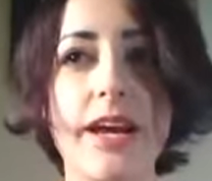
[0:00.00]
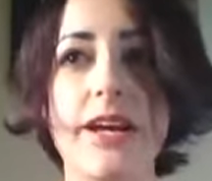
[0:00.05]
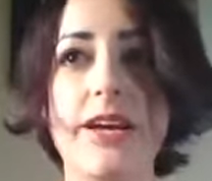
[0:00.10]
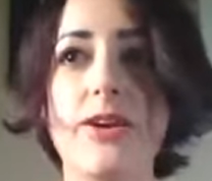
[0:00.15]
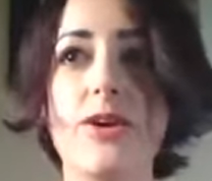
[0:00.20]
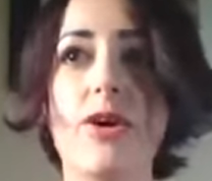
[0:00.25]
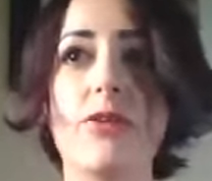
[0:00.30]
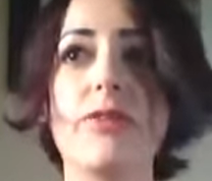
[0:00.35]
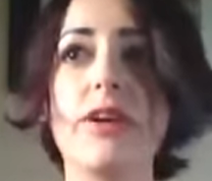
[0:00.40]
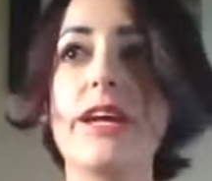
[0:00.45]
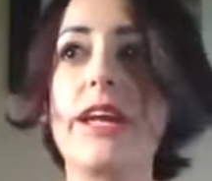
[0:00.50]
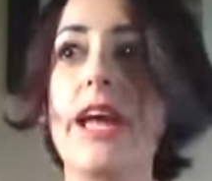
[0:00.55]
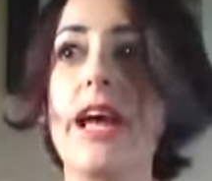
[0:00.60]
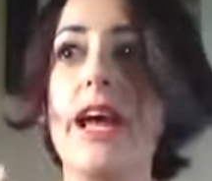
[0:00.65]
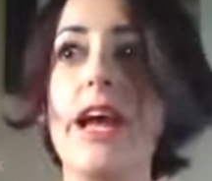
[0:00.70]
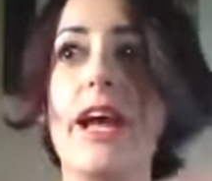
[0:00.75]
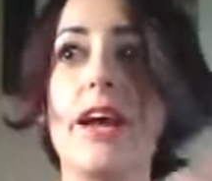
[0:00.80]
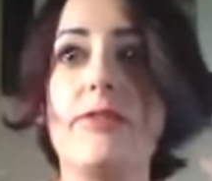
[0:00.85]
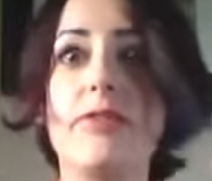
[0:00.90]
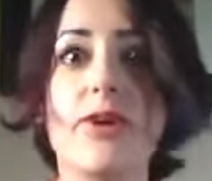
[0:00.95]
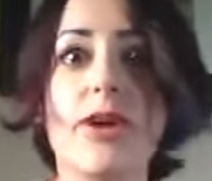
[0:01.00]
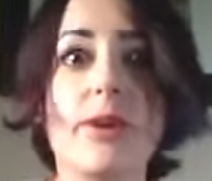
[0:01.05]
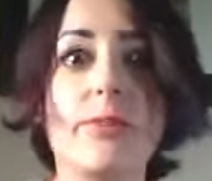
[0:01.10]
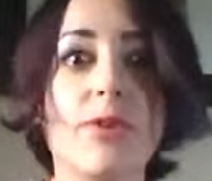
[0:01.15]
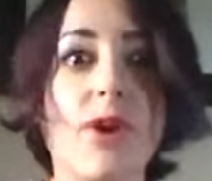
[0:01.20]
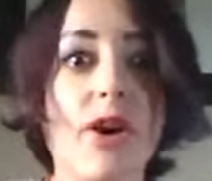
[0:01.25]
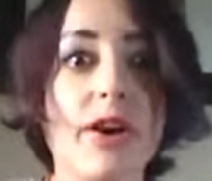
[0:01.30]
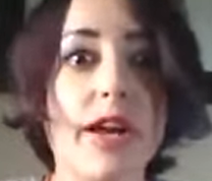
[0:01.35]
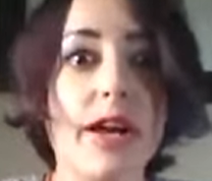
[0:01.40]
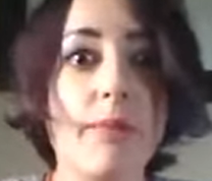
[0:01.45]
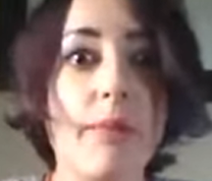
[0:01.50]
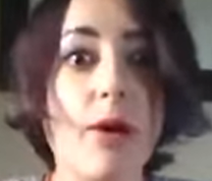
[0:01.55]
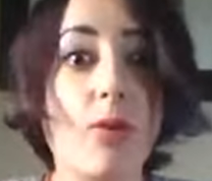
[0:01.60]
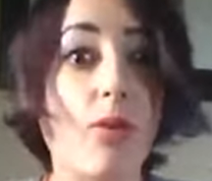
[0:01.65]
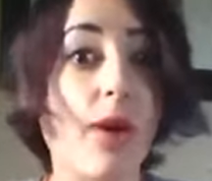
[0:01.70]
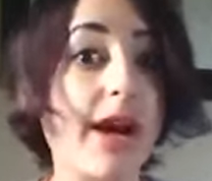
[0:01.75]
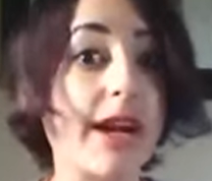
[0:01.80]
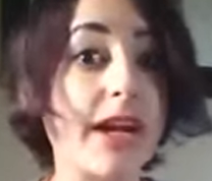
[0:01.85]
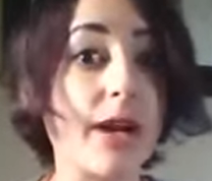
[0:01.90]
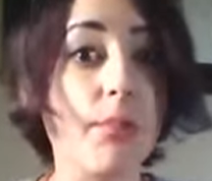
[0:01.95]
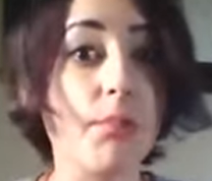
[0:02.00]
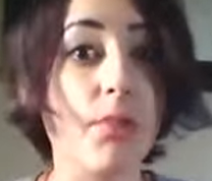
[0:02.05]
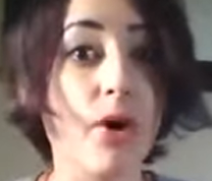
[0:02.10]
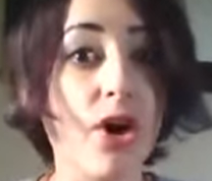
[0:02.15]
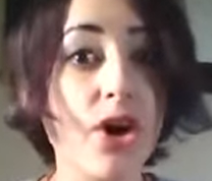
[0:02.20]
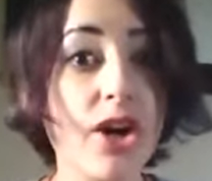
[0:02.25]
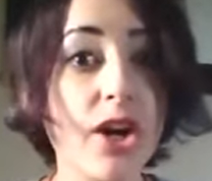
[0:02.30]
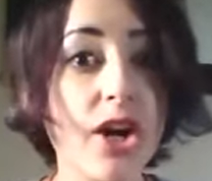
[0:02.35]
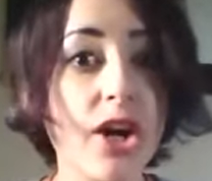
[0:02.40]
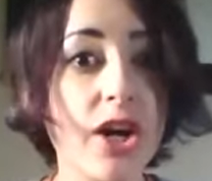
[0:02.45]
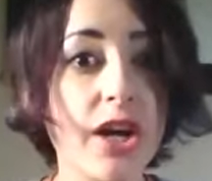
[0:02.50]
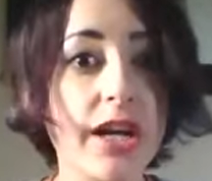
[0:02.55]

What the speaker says: You know, if you keep talking about writing a book,